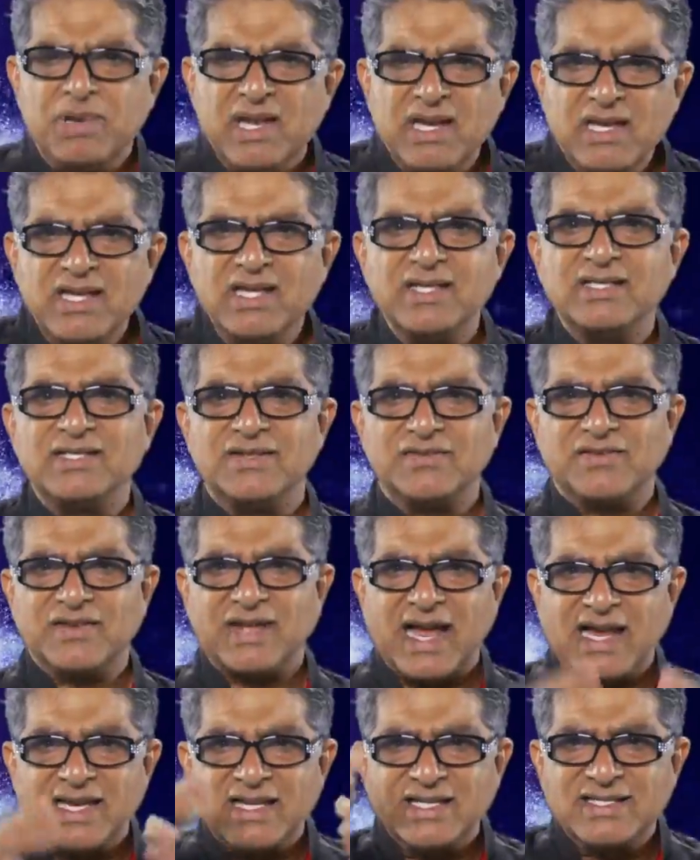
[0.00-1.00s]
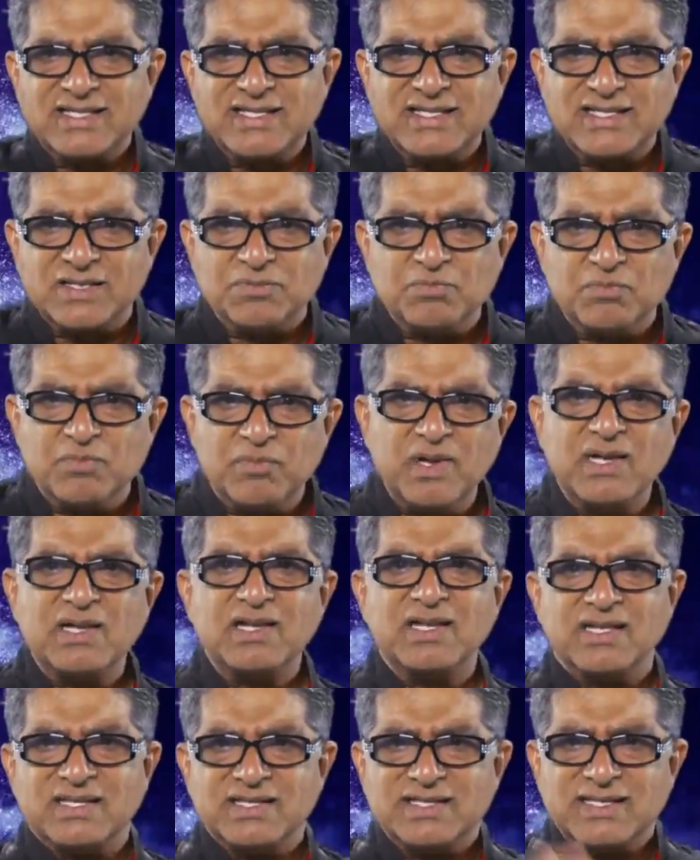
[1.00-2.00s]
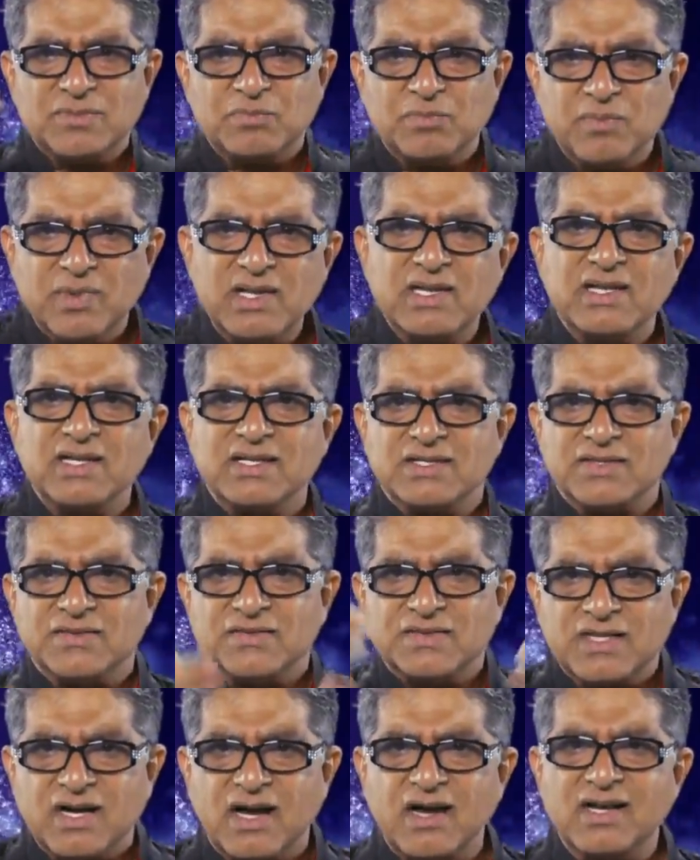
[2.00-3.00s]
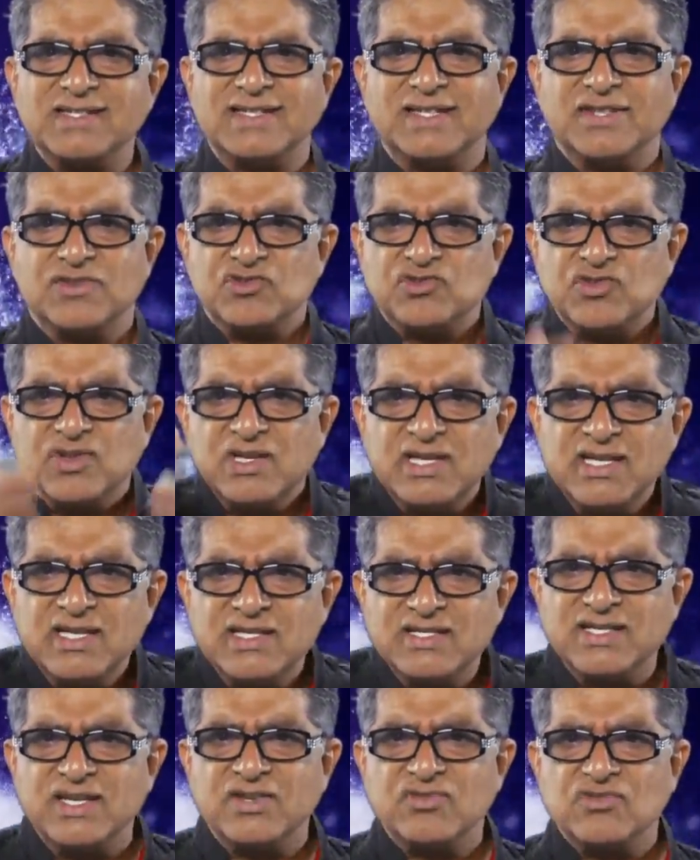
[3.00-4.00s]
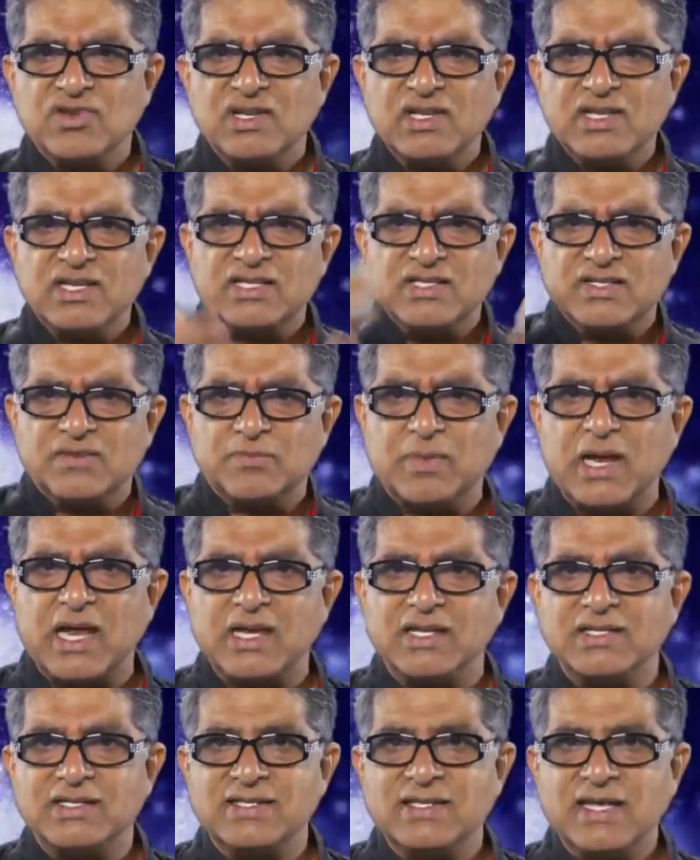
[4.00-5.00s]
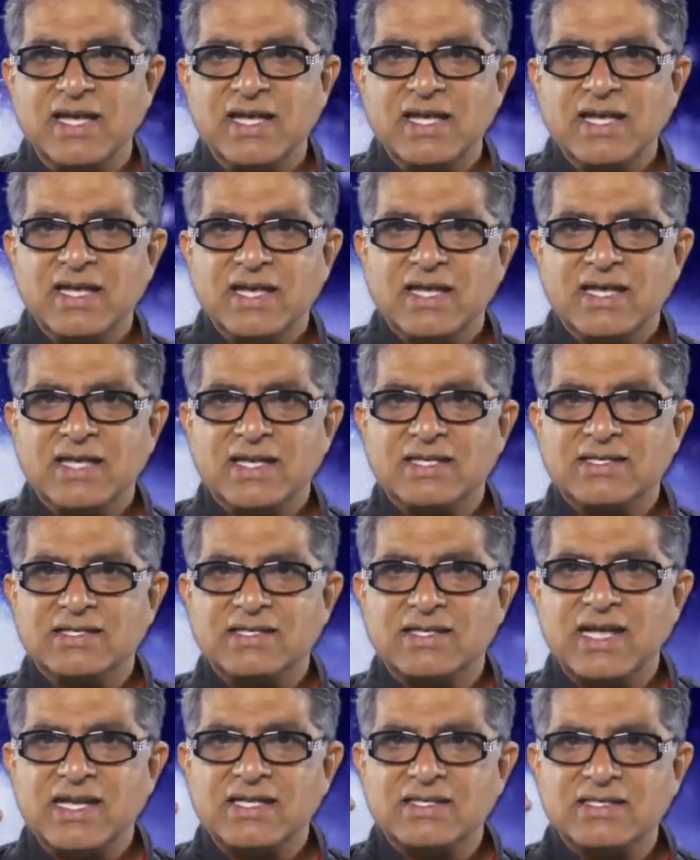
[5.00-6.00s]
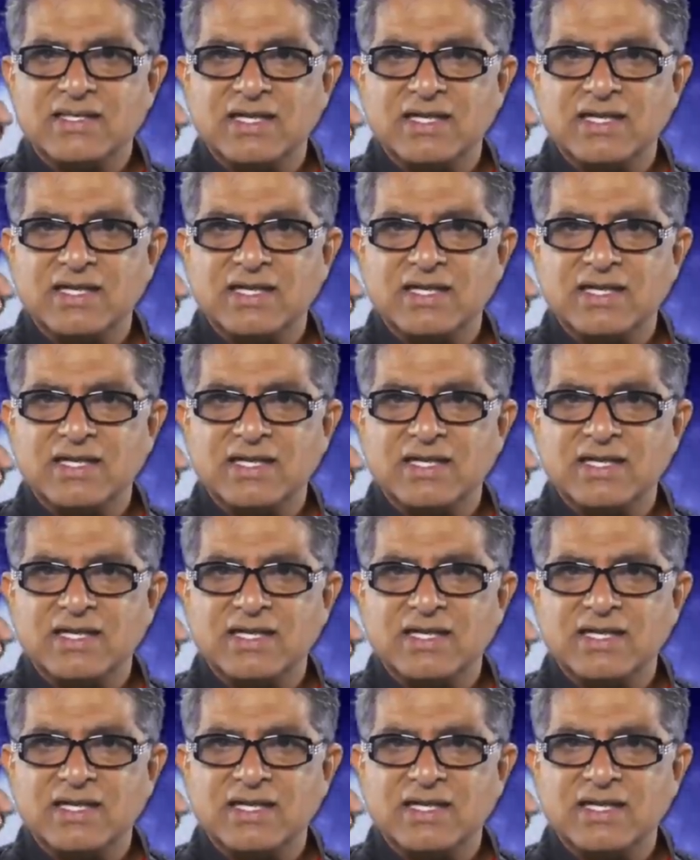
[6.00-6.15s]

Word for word: billions of galaxies and billions of stars and trillions of planets, is less